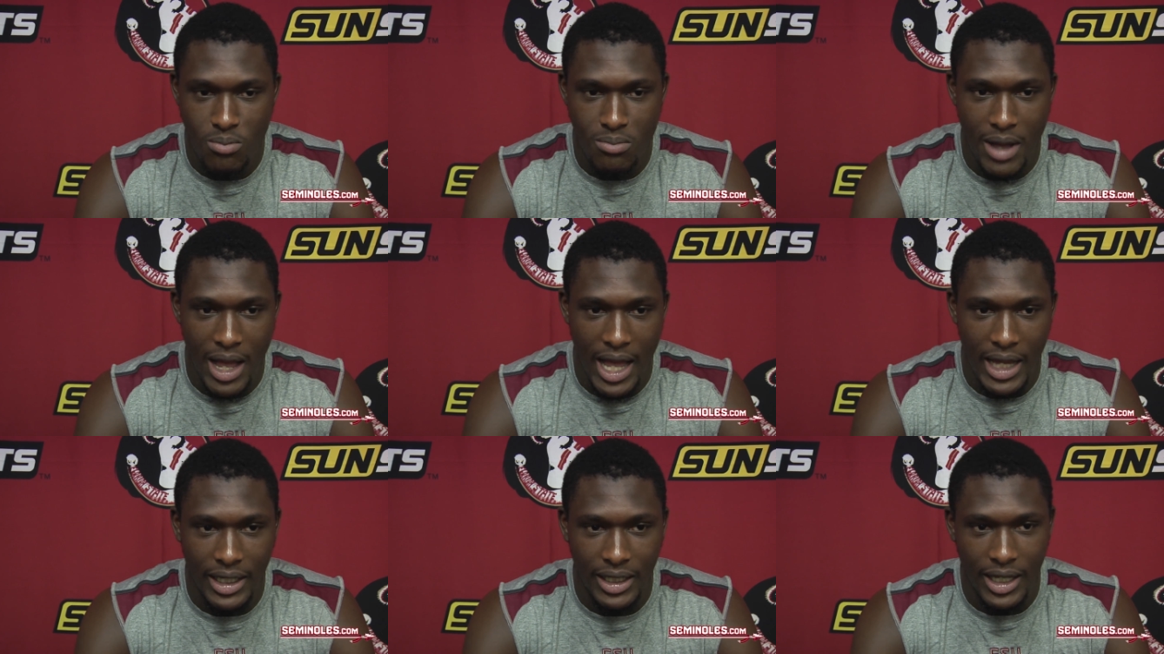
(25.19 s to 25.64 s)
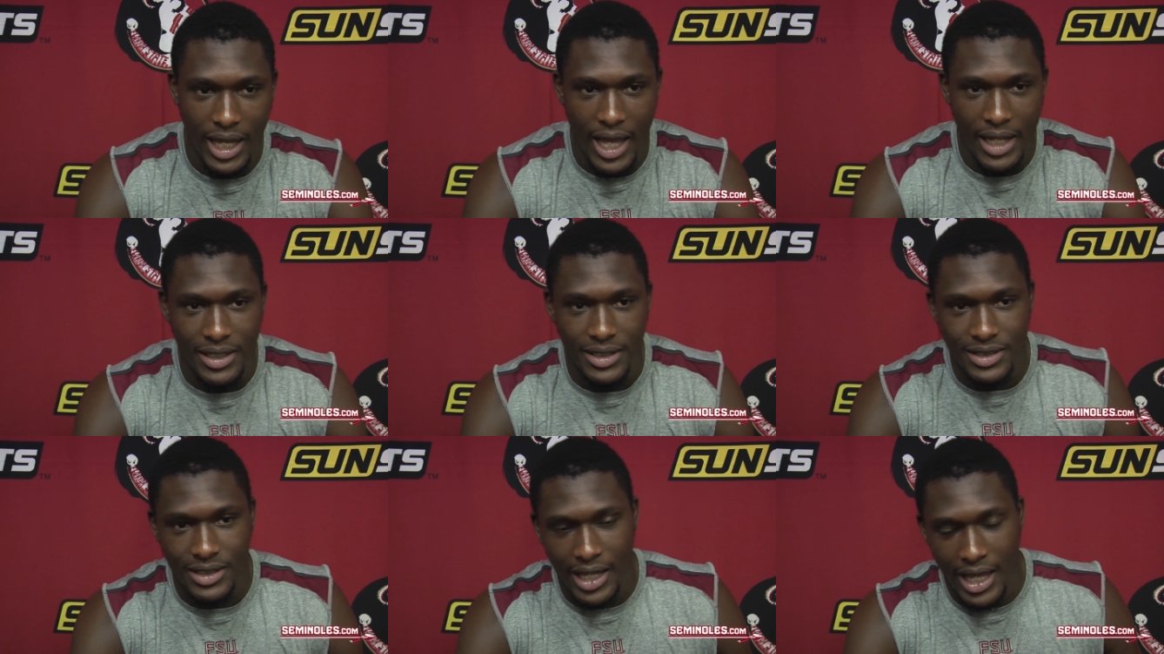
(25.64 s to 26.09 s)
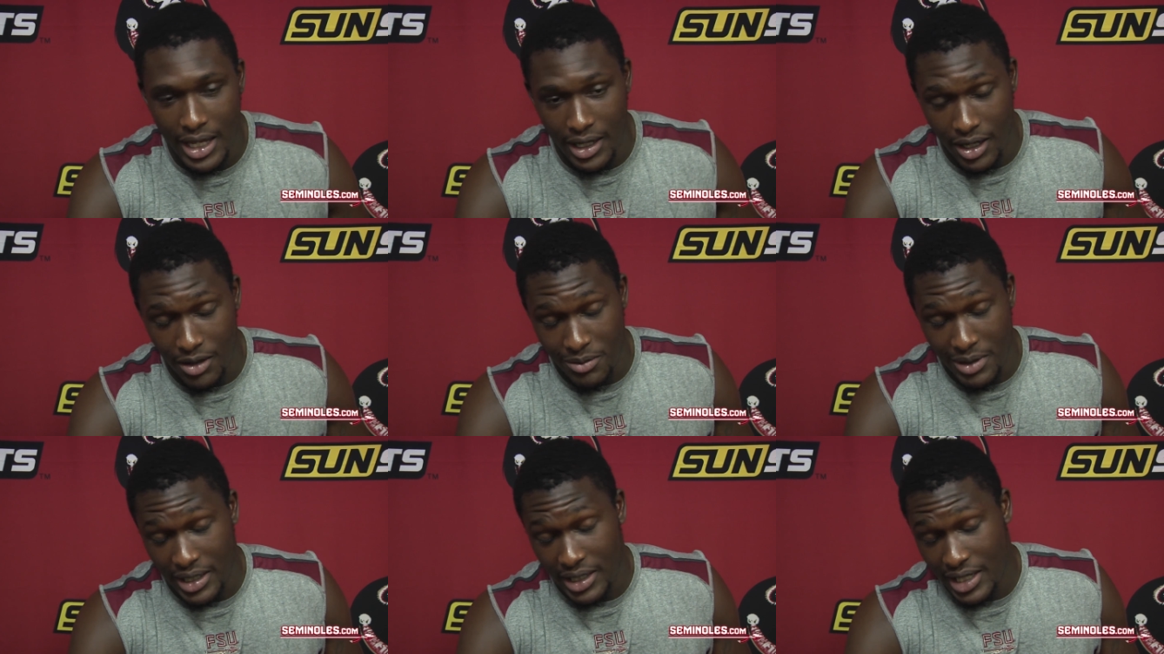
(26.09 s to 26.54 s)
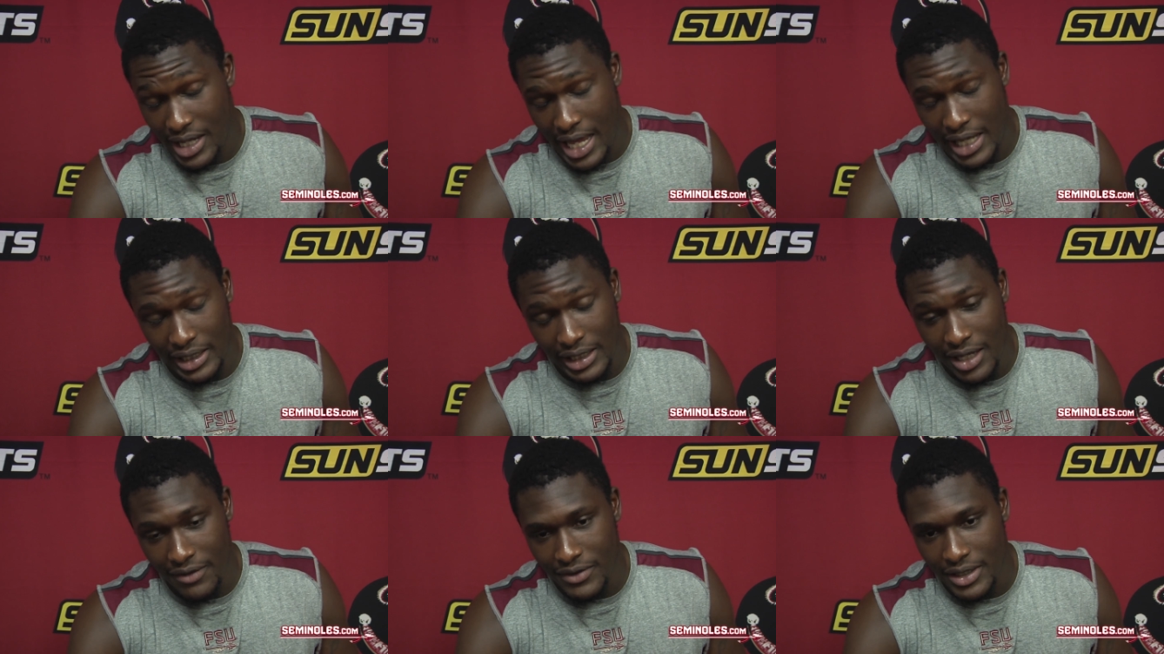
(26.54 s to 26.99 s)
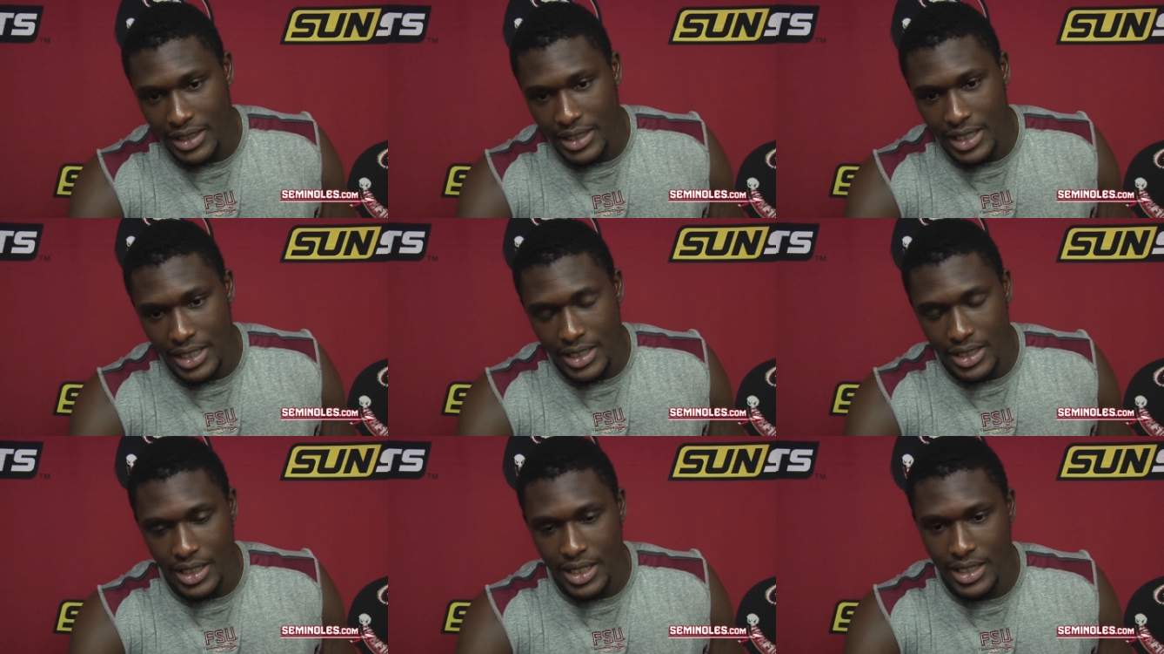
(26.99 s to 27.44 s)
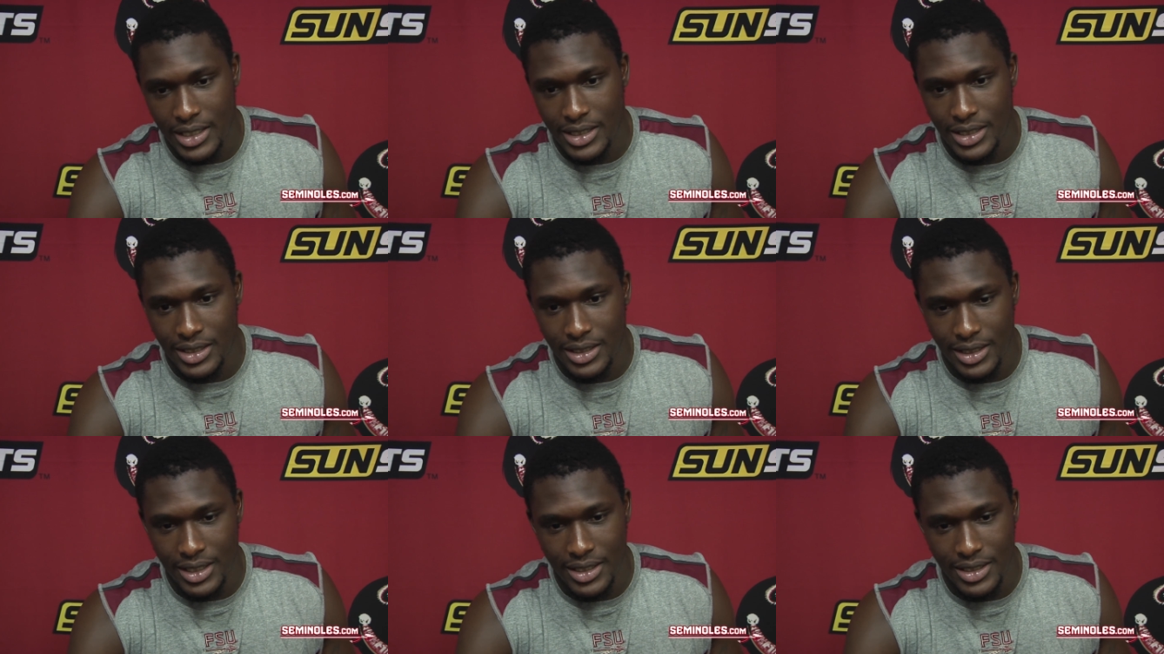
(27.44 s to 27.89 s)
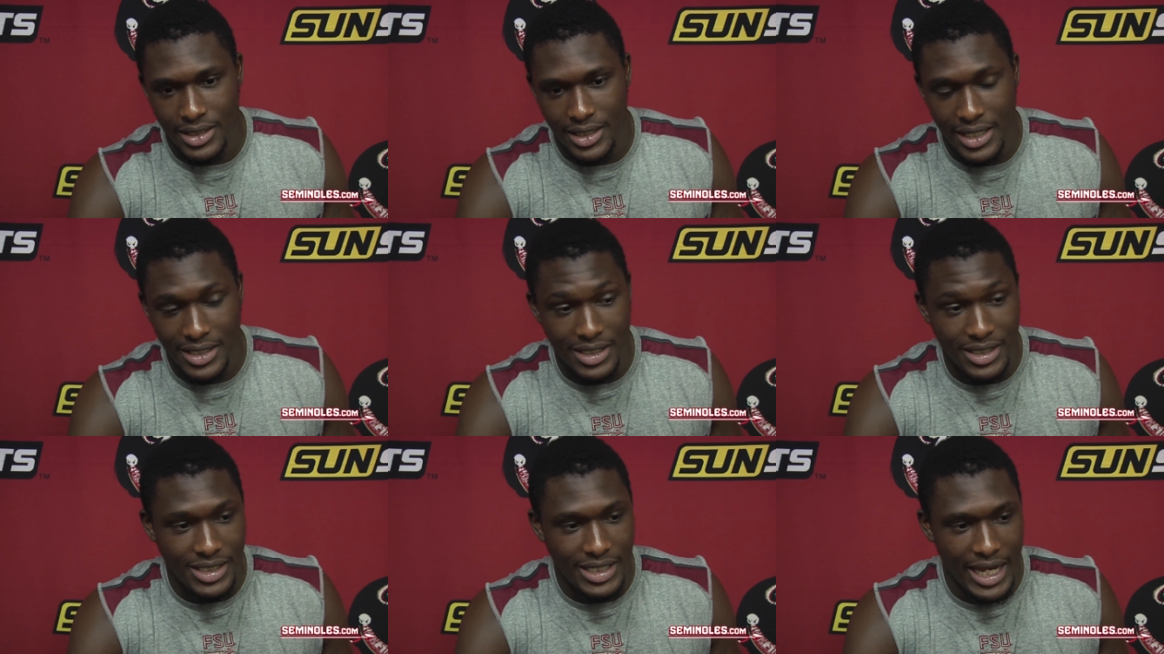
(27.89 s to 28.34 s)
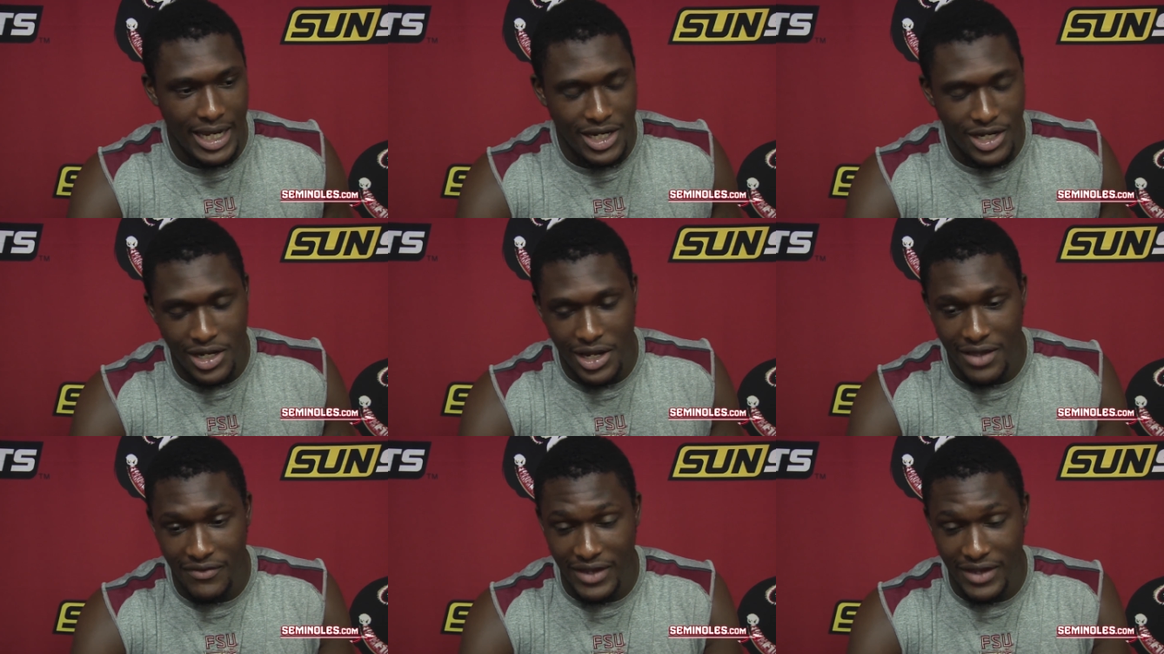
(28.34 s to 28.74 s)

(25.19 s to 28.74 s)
there? my goodness! I, oh my god! I love it. it. It's it's it's insane.